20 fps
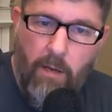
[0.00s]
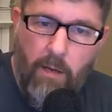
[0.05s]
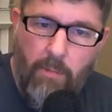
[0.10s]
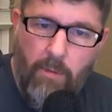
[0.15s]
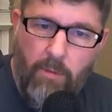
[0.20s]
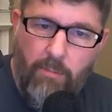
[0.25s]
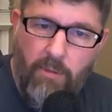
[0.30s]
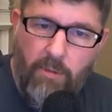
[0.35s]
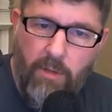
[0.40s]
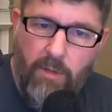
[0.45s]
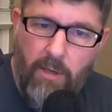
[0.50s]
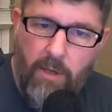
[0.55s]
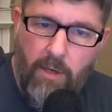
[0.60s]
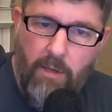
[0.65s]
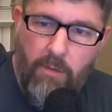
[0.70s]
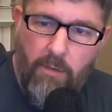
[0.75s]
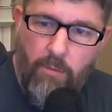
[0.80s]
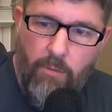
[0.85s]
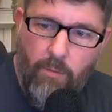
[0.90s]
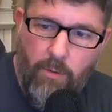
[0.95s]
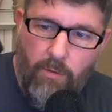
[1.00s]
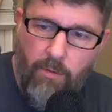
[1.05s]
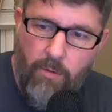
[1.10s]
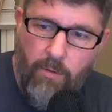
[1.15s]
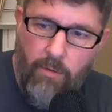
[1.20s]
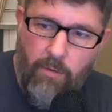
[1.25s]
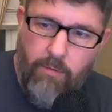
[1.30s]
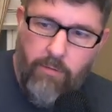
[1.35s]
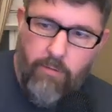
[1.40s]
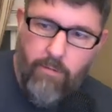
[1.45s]
I'm going to play with
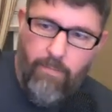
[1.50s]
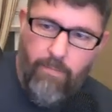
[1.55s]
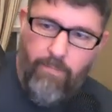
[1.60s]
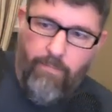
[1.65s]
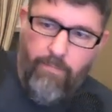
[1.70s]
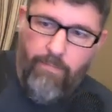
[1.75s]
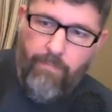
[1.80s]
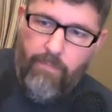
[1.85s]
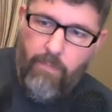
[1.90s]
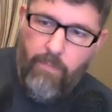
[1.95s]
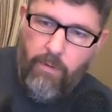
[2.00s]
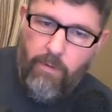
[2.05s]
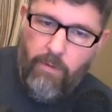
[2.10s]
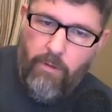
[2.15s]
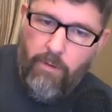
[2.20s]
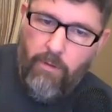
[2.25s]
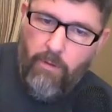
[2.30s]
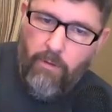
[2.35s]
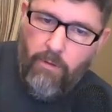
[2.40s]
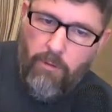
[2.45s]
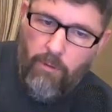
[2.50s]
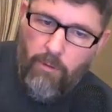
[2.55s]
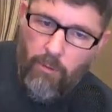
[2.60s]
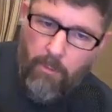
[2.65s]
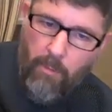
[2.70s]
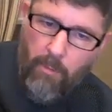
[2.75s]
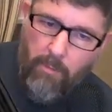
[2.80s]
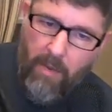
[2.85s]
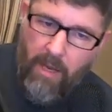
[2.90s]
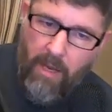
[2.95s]
this little
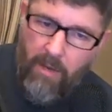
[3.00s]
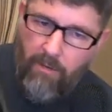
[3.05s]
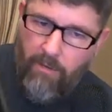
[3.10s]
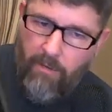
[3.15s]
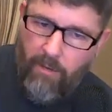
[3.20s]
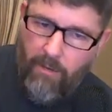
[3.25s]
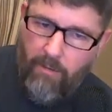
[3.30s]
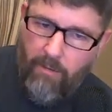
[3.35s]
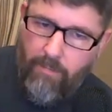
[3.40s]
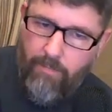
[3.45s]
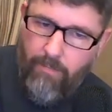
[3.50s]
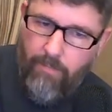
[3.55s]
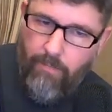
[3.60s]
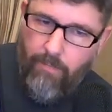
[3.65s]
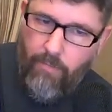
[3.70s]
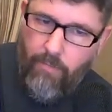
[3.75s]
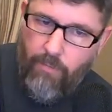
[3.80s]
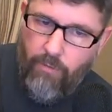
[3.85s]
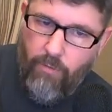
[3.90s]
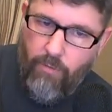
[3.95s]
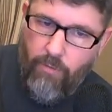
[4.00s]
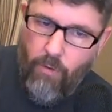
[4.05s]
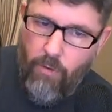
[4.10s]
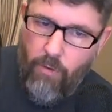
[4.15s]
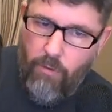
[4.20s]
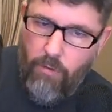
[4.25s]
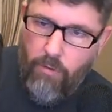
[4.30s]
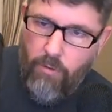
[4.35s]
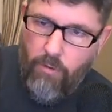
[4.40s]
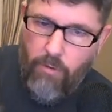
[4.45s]
Illuma Magic.
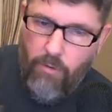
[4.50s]
So